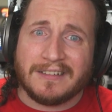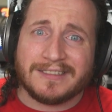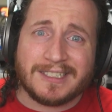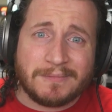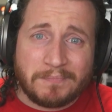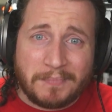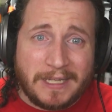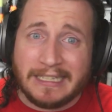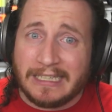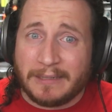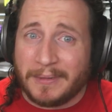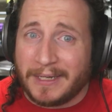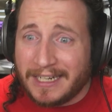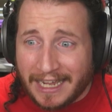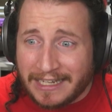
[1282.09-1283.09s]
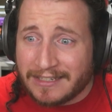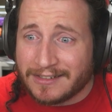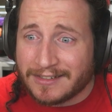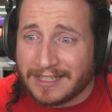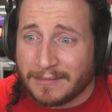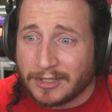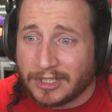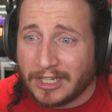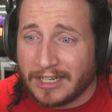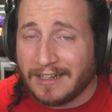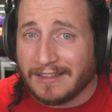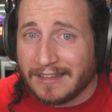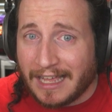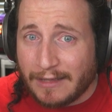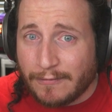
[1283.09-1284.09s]
just be a little bit nicer to the machine
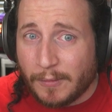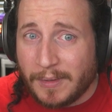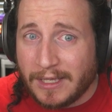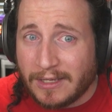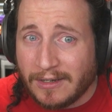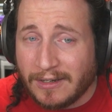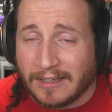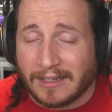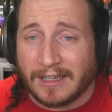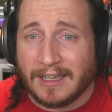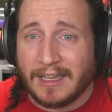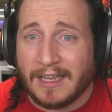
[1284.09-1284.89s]
and life will be good.